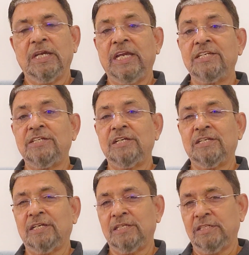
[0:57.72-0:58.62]
88
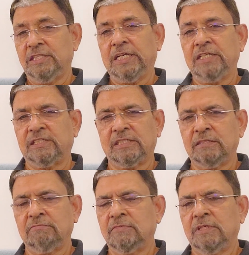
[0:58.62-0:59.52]
kg. That is
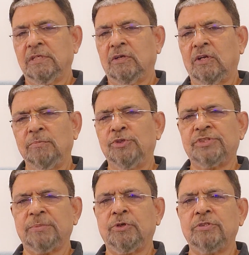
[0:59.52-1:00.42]

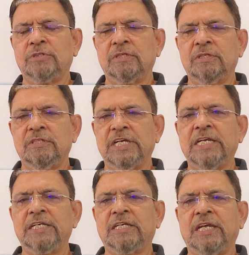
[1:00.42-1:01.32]
almost about
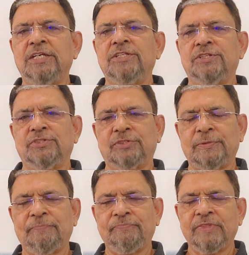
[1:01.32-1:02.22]
10 kg.
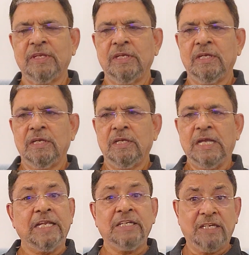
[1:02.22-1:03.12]

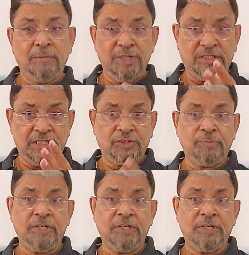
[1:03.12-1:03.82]
And he gave me 6